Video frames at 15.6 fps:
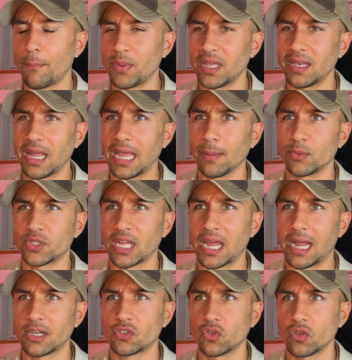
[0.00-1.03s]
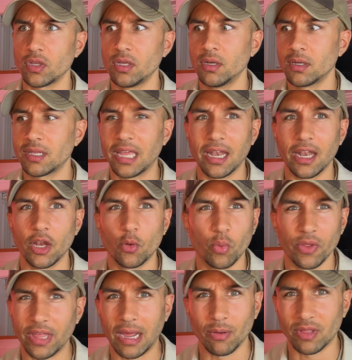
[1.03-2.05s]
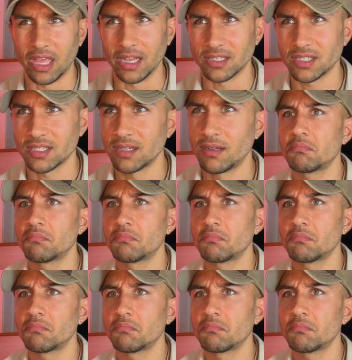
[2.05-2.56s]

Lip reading: being able to actually get it without kicks.